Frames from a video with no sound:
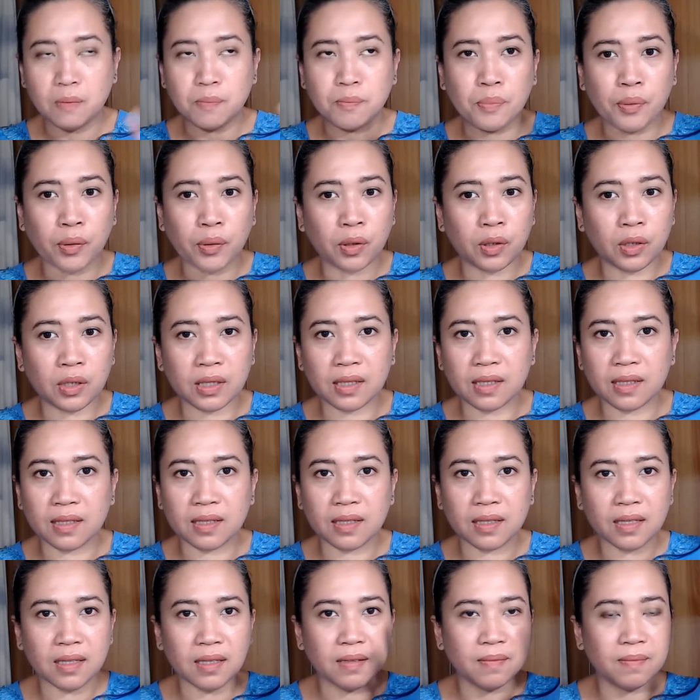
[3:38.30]
put
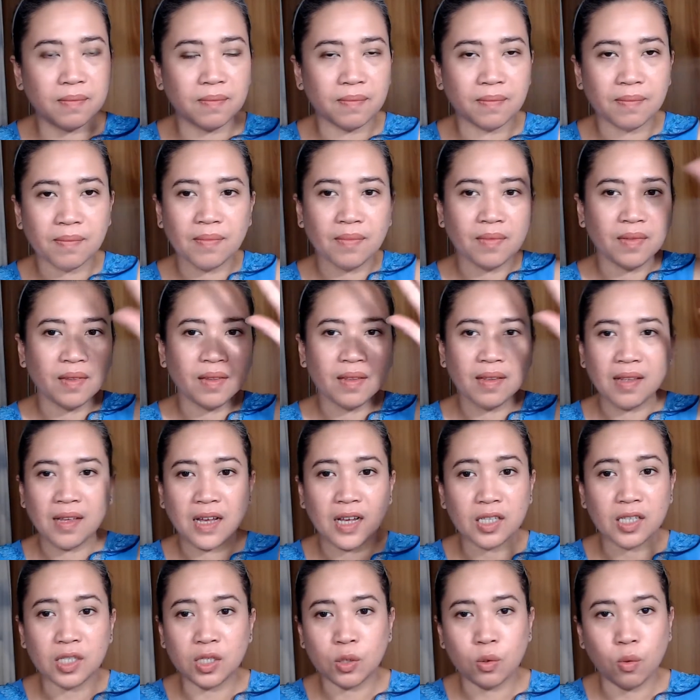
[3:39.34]

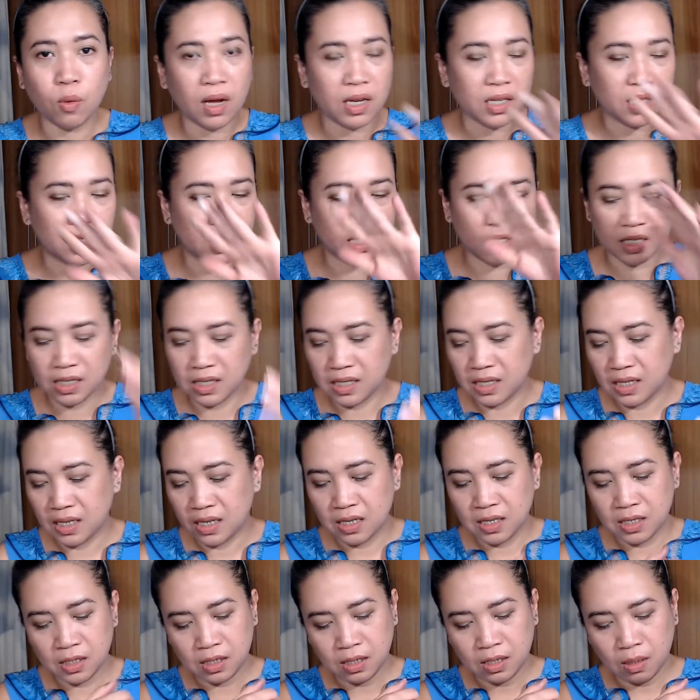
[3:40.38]
a swatch
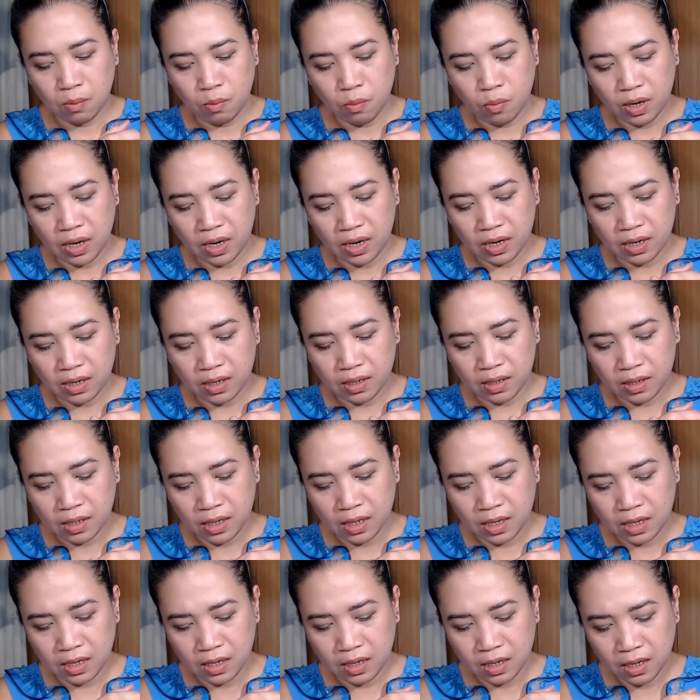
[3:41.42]
somewhere
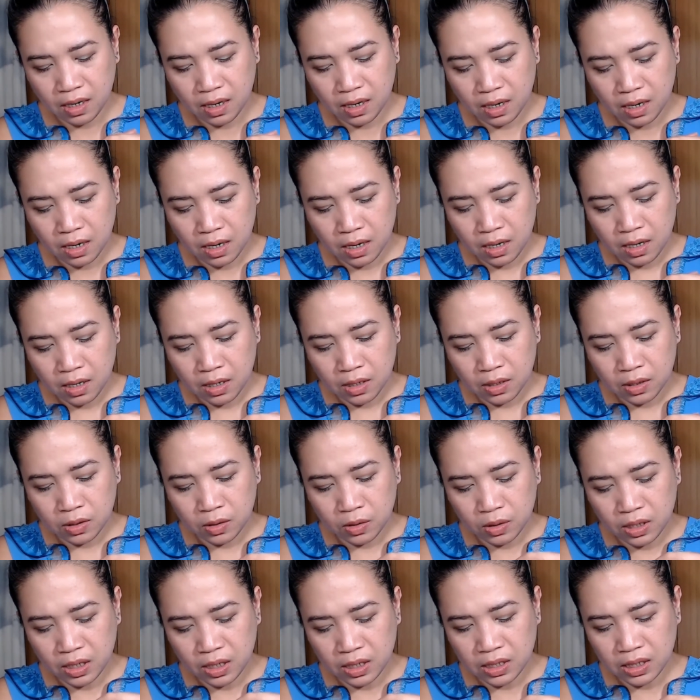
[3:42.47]
here.
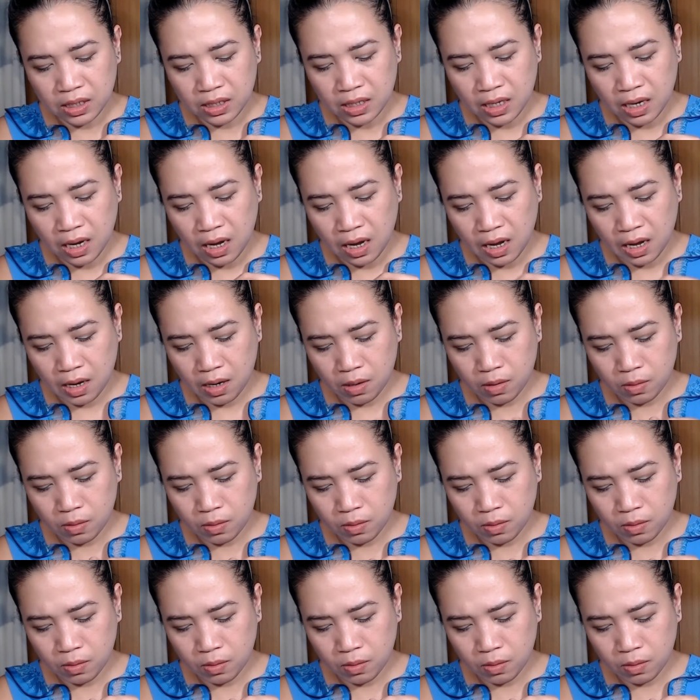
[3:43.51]
So this is how